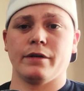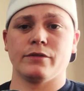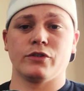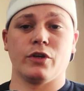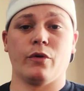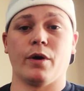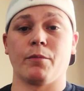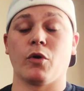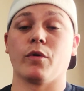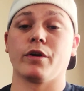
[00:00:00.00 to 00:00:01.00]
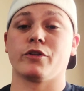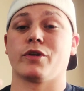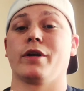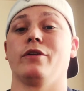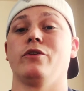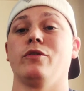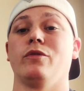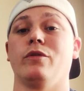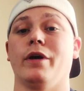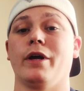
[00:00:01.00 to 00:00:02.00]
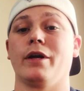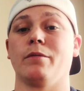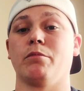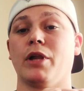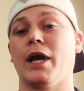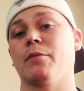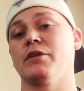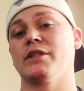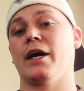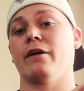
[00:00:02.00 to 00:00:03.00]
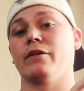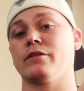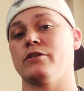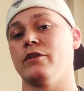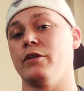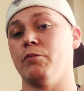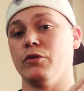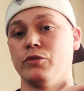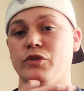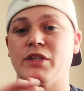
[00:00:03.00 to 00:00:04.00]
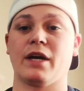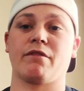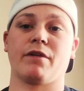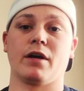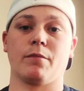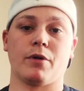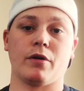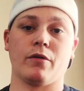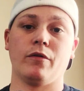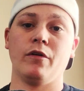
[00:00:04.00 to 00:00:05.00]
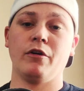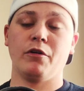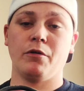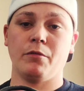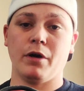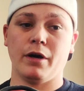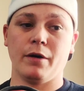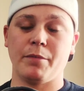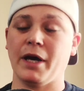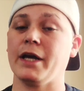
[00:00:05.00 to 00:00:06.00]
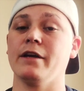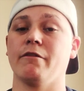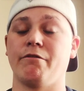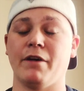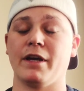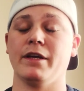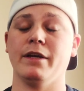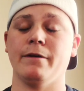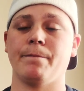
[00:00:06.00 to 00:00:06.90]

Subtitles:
So I'm going to try to do a black metallic to the Blue Sapphire Pearl fade.